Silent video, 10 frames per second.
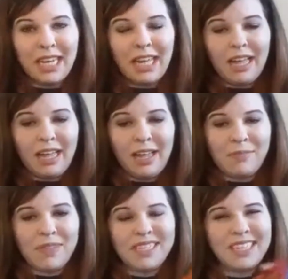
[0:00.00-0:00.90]
see.
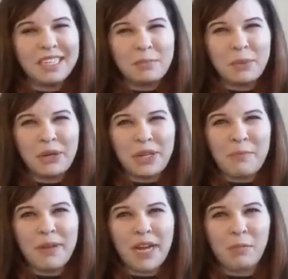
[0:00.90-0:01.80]
Um, this gets put on
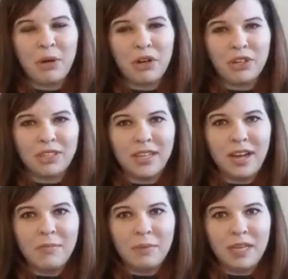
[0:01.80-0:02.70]
the back burner a
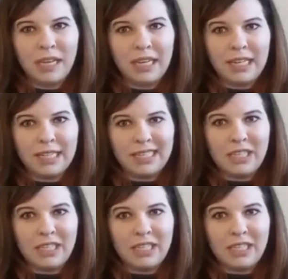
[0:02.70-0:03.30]
lot because